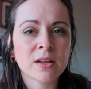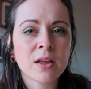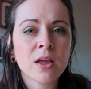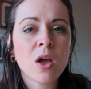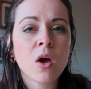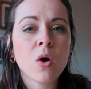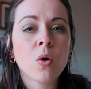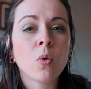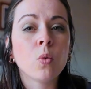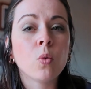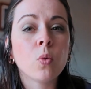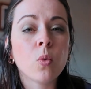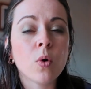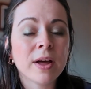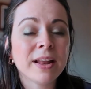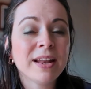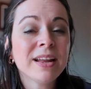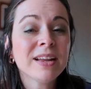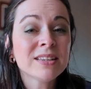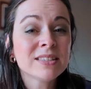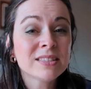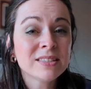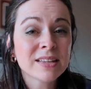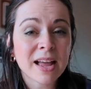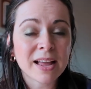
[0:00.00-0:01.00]
us
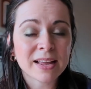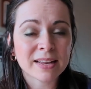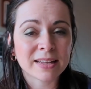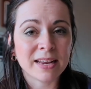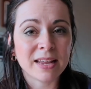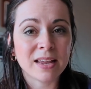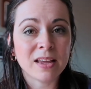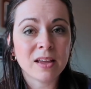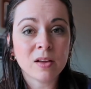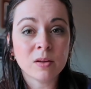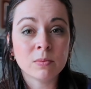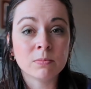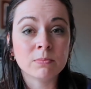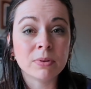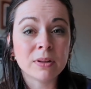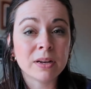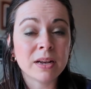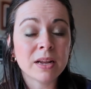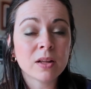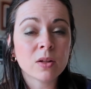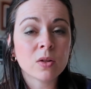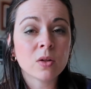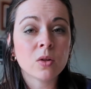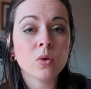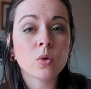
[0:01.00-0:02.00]
what exactly
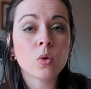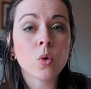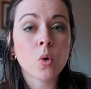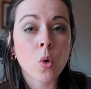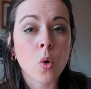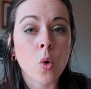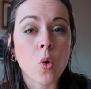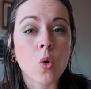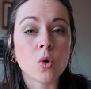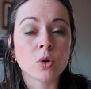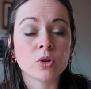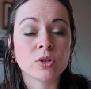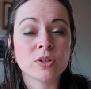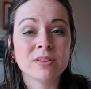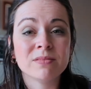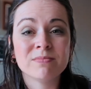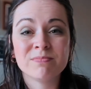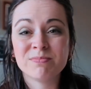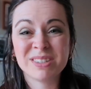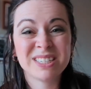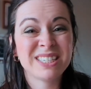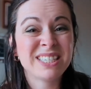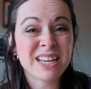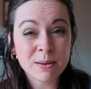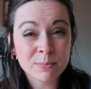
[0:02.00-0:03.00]
umbilical cord
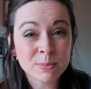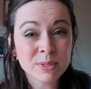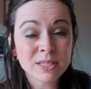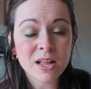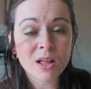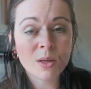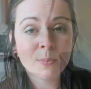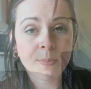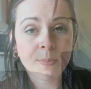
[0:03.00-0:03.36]
stem